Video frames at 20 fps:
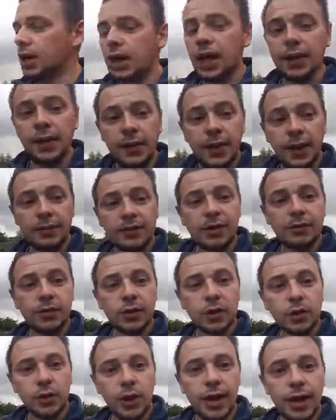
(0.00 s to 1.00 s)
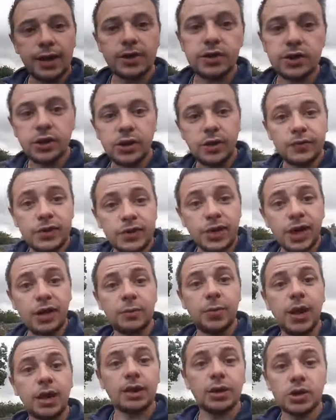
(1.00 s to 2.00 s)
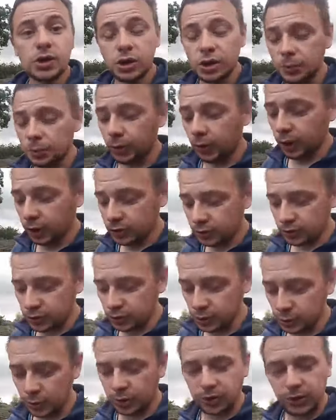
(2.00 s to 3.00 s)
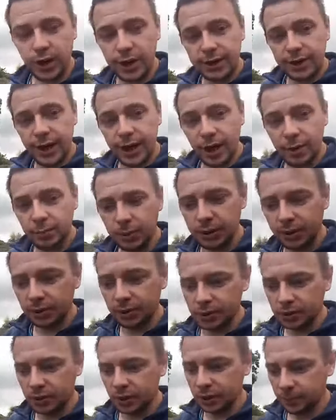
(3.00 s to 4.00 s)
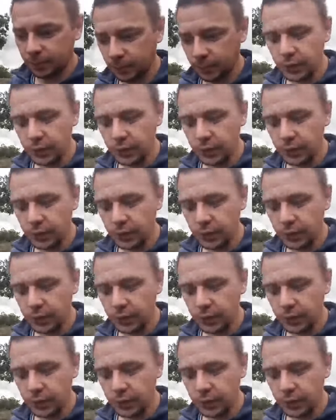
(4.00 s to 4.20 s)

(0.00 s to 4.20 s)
And then they have different grades of site of biological importance, so a grade A, B and C.